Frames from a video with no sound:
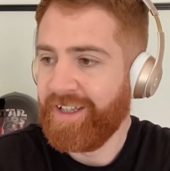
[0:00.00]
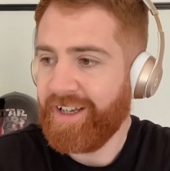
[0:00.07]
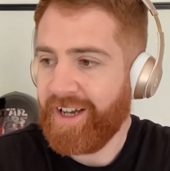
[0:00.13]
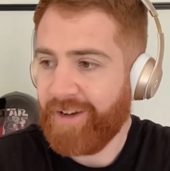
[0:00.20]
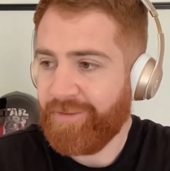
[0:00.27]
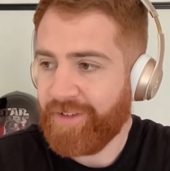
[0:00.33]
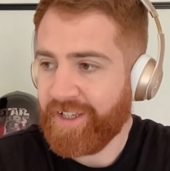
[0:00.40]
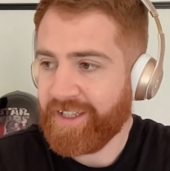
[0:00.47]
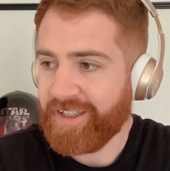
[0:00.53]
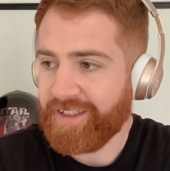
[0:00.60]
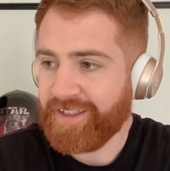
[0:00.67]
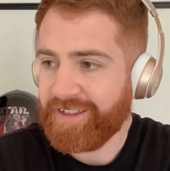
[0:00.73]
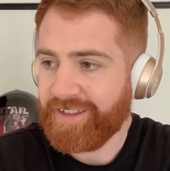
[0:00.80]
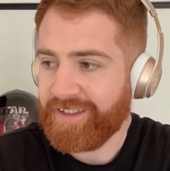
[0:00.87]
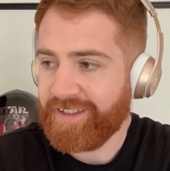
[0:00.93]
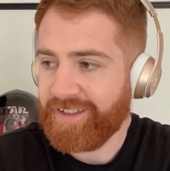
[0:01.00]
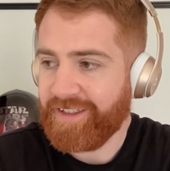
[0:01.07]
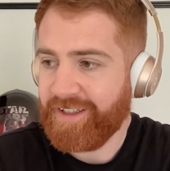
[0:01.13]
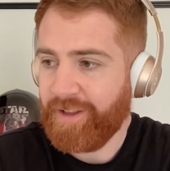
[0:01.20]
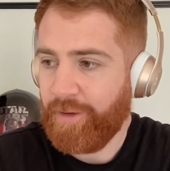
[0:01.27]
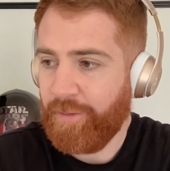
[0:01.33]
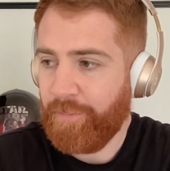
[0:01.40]
having
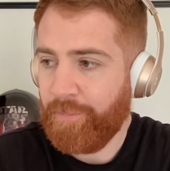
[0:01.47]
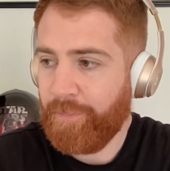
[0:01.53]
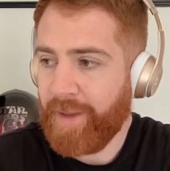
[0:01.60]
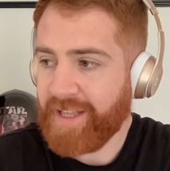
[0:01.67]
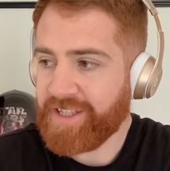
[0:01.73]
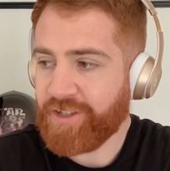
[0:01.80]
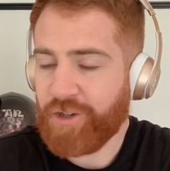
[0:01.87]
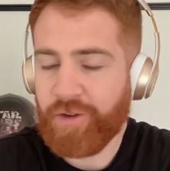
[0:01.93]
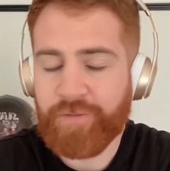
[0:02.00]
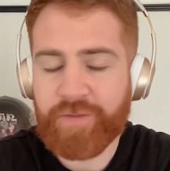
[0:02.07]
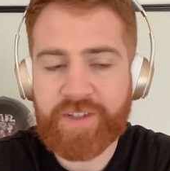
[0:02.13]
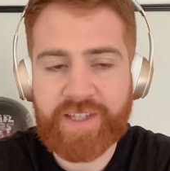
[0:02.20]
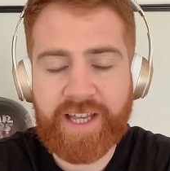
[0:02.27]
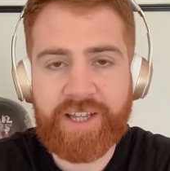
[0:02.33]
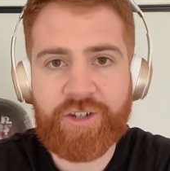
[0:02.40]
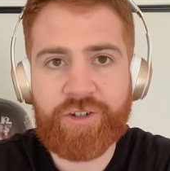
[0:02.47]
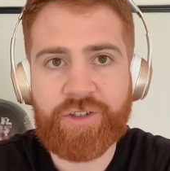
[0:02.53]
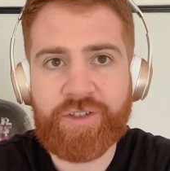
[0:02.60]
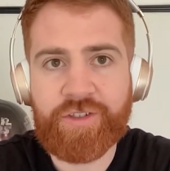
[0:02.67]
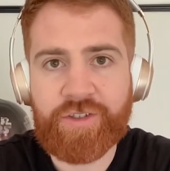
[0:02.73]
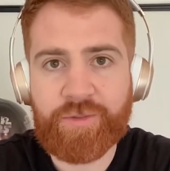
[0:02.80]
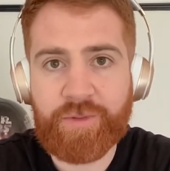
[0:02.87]
better
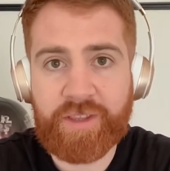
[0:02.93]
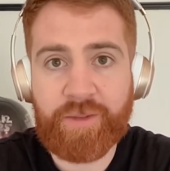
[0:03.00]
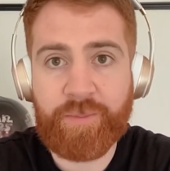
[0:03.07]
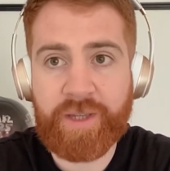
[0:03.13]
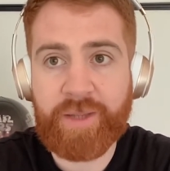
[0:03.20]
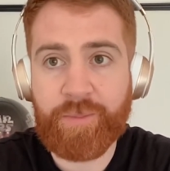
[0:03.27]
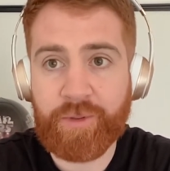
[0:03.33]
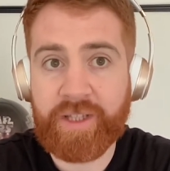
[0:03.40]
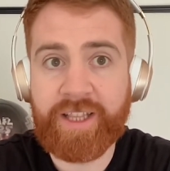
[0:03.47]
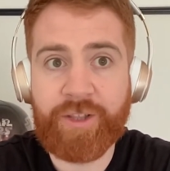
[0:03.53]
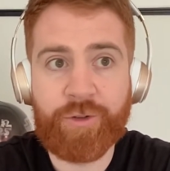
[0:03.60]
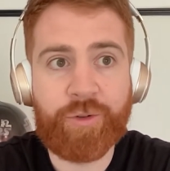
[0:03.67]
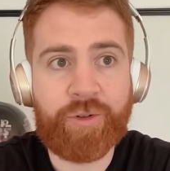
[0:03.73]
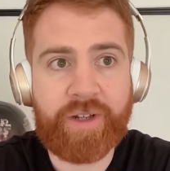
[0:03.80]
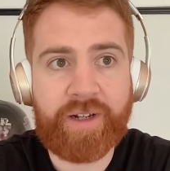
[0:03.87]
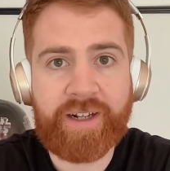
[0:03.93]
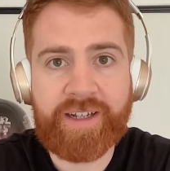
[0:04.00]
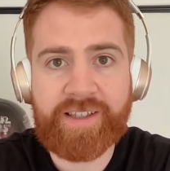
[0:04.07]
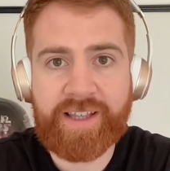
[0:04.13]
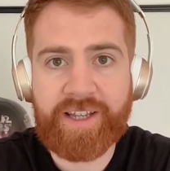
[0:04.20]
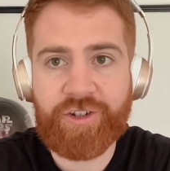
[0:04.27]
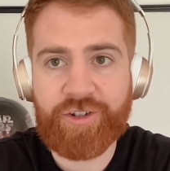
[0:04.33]
conversations with the people in the
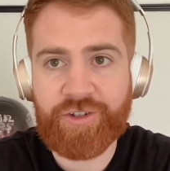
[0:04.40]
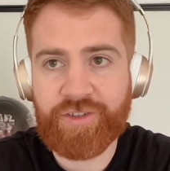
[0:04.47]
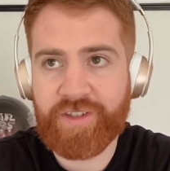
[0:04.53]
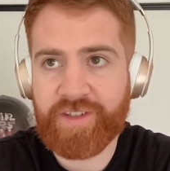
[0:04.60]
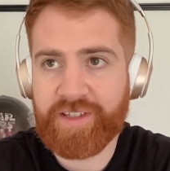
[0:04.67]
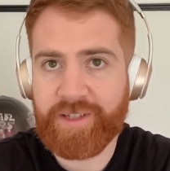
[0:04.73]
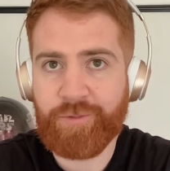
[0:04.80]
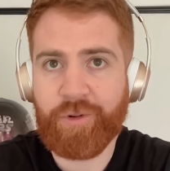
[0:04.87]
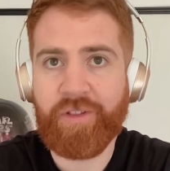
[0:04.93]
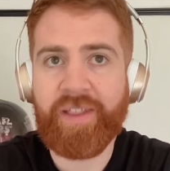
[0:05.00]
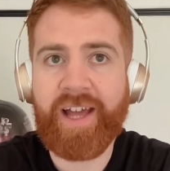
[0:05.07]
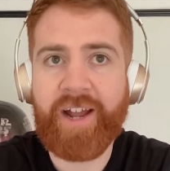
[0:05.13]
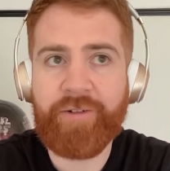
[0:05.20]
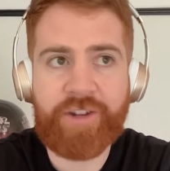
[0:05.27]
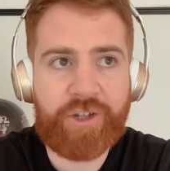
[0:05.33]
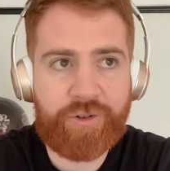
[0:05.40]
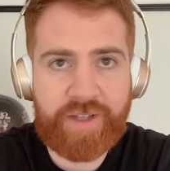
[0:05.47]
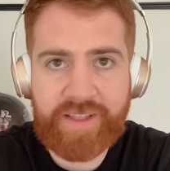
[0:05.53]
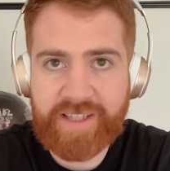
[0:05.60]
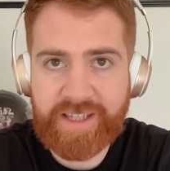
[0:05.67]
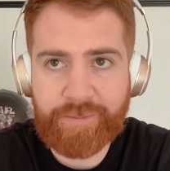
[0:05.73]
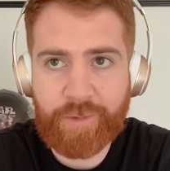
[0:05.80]
organization to see what their
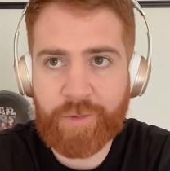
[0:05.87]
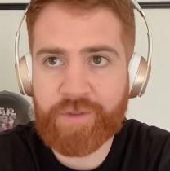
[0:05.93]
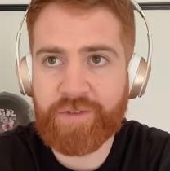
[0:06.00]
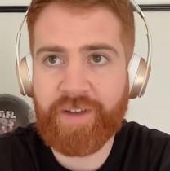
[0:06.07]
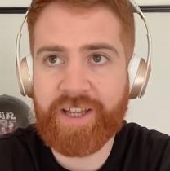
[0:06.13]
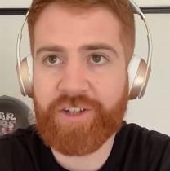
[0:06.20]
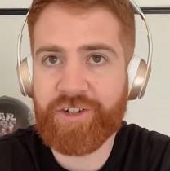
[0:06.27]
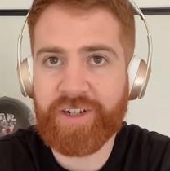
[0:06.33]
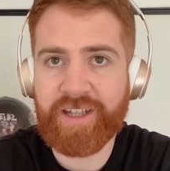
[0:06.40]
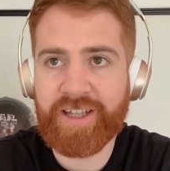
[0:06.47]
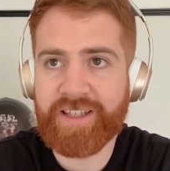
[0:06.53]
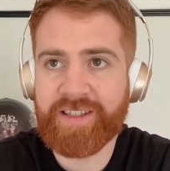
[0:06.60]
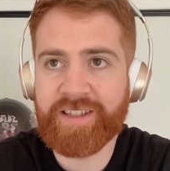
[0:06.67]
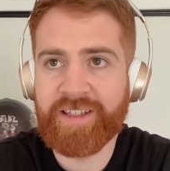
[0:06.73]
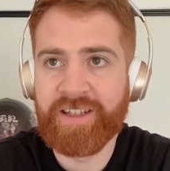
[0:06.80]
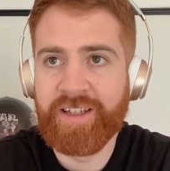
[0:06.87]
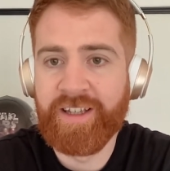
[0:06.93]
intrinsic motivation is,